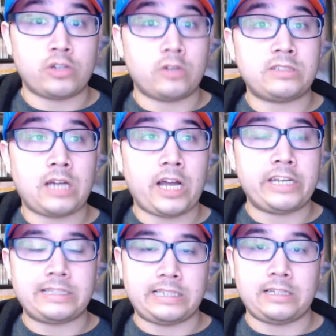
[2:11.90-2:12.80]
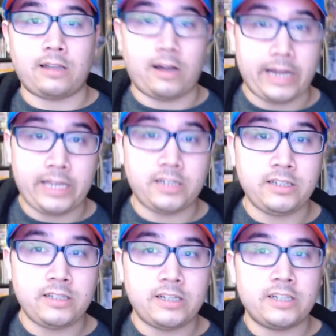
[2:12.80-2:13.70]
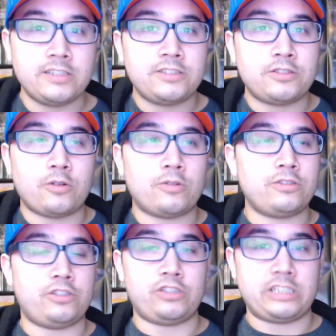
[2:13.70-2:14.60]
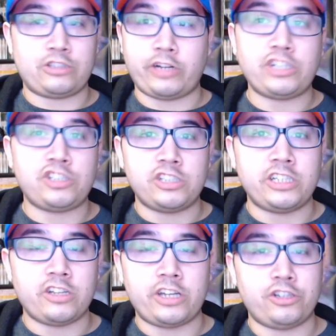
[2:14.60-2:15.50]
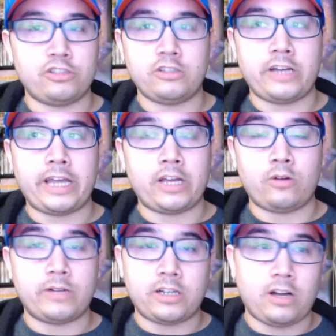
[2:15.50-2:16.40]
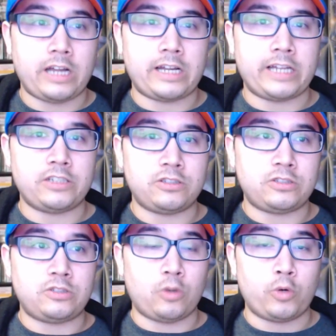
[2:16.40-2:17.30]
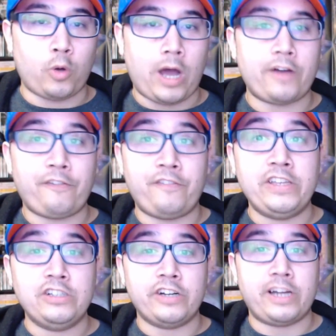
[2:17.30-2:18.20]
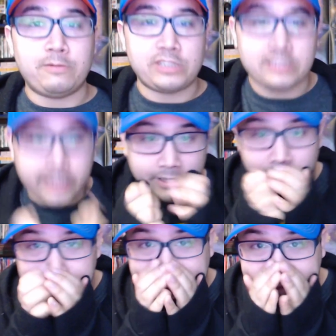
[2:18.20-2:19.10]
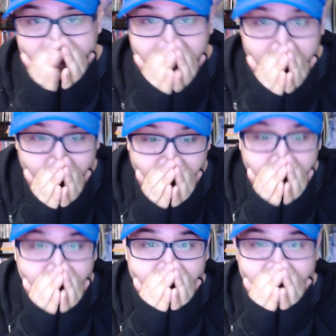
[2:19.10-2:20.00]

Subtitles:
outside? Is he lying? So you're just questioning it, and you're like, oh my god, I don't know how to feel, and I'm just like on my edge of my seat, going like,